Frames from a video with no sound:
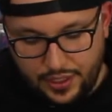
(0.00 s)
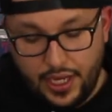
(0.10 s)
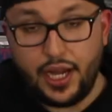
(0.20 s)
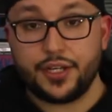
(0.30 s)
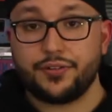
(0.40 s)

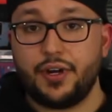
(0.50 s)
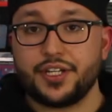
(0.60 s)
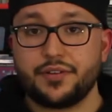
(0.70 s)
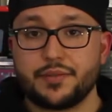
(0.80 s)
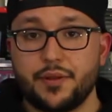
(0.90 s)
Gran
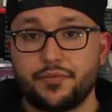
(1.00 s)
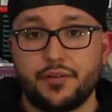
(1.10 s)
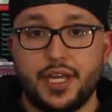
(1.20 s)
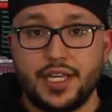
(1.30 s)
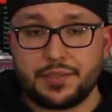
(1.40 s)
Turismo
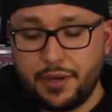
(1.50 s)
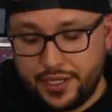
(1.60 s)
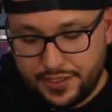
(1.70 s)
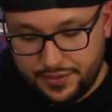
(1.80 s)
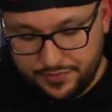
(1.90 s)
3
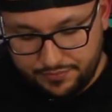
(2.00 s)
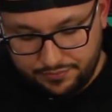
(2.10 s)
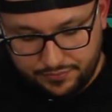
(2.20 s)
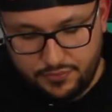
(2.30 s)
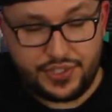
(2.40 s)
A-Spec. I'm
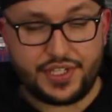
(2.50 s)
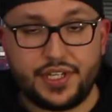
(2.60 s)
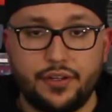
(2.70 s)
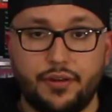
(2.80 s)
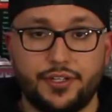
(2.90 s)
just going to
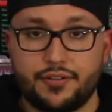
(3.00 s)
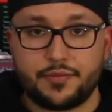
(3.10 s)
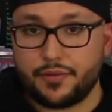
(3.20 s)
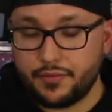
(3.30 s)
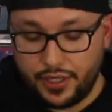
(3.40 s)
say Gran
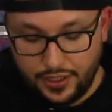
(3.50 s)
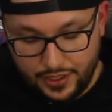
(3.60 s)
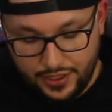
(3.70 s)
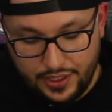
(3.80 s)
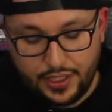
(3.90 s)
Turismo 3.
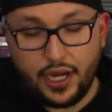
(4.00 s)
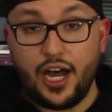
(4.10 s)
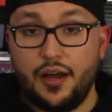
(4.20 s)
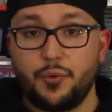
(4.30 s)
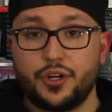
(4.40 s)

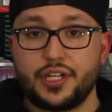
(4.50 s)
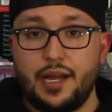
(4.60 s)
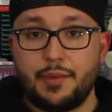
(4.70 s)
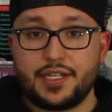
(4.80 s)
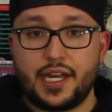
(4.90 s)
Mortal
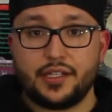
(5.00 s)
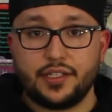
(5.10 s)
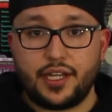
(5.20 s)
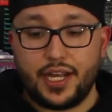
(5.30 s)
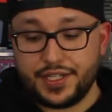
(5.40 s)
Kombat Deadly
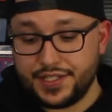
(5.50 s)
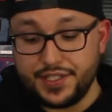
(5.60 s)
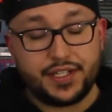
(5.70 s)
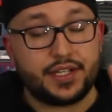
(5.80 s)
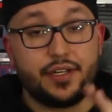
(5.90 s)
Alliance.
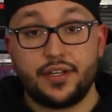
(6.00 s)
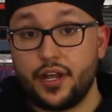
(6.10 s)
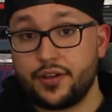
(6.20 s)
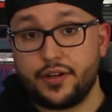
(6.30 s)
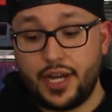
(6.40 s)
This is
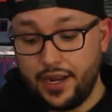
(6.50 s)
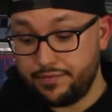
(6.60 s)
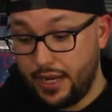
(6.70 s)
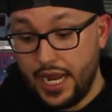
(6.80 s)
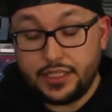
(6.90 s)
another...
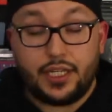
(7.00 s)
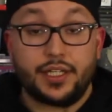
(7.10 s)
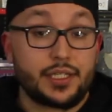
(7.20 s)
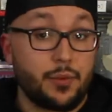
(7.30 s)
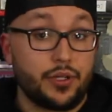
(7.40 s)
I like
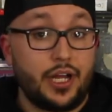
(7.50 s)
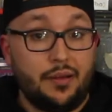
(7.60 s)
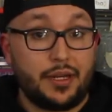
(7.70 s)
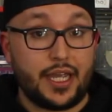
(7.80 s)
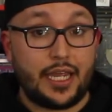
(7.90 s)
this Mortal
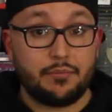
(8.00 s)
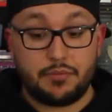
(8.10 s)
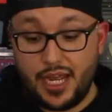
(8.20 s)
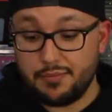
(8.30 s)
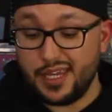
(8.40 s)
Kombat game.
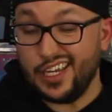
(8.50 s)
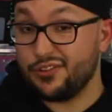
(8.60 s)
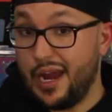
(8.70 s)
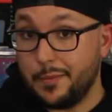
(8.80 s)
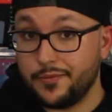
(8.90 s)
I make it
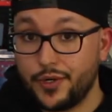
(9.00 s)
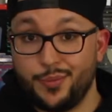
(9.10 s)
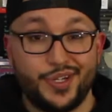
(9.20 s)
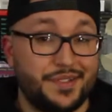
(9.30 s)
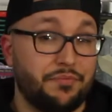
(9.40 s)
crap for
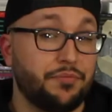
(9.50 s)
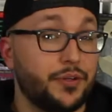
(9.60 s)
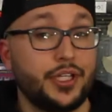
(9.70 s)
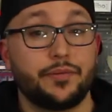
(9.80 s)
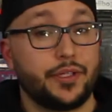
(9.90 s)
it, but it's
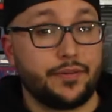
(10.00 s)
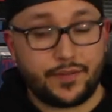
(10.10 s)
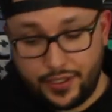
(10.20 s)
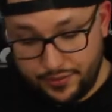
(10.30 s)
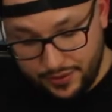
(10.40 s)
really, really
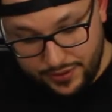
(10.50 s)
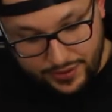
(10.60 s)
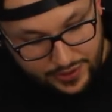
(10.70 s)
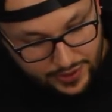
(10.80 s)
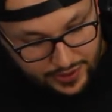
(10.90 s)
fun.
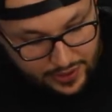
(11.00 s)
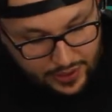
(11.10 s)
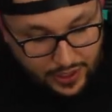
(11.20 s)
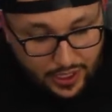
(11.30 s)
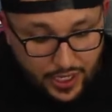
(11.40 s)

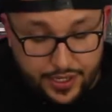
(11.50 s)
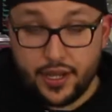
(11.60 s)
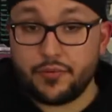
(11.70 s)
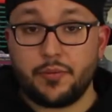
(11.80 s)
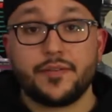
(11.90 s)

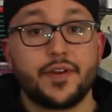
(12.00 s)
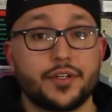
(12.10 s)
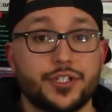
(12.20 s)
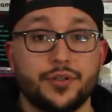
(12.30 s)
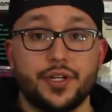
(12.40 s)
Another one of my
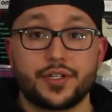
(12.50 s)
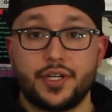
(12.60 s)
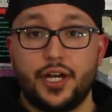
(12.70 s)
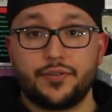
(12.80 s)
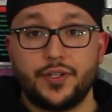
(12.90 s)
favorite shooters,
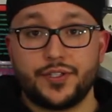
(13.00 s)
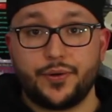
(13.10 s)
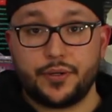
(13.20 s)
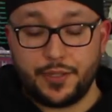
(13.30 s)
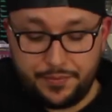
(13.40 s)
Unreal
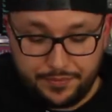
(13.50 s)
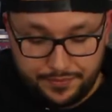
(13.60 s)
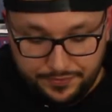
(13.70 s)
Tournament.